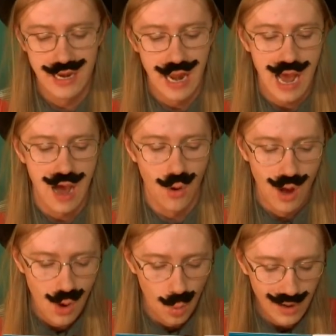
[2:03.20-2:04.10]
Now,
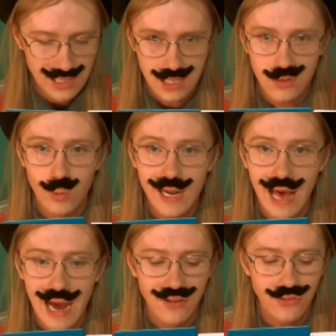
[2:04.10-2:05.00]
what will
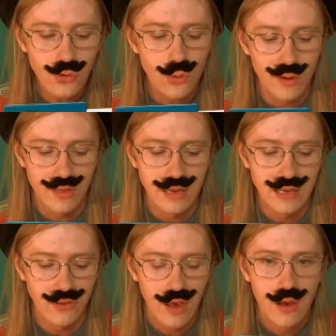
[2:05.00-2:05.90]
I do with
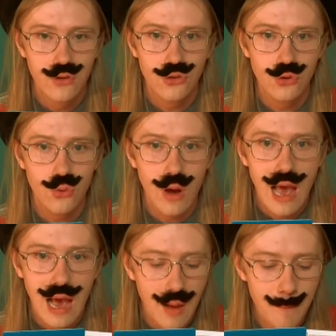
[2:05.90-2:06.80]
these 2
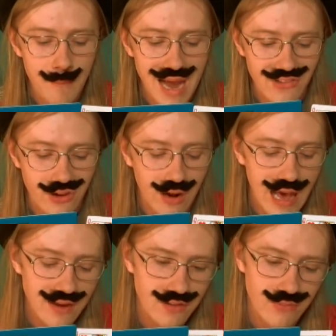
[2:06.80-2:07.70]
magical
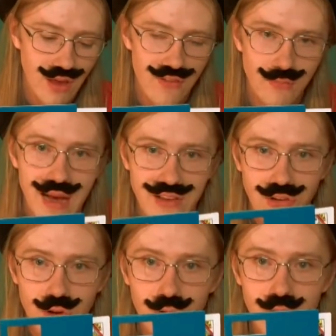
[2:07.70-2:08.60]
items of
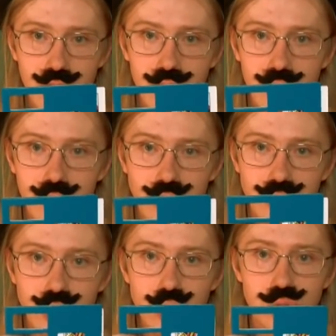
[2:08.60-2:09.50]
magical
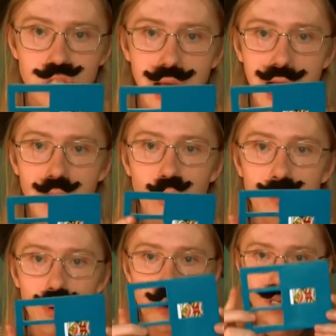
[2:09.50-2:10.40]
use? I will
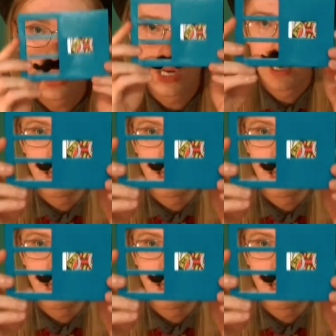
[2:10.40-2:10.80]
put